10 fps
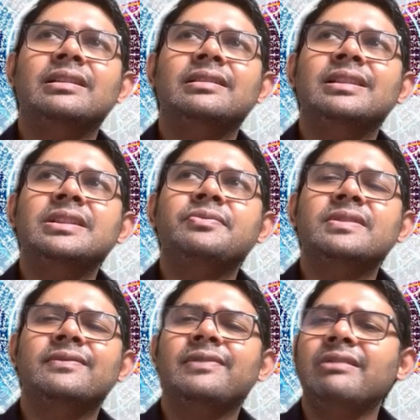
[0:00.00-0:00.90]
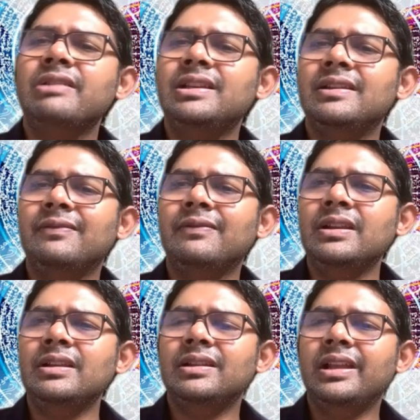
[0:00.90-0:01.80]
This was very
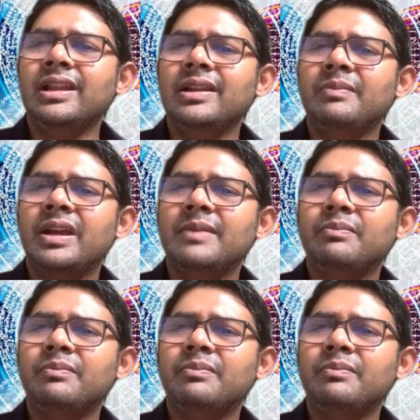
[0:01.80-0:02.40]
different than my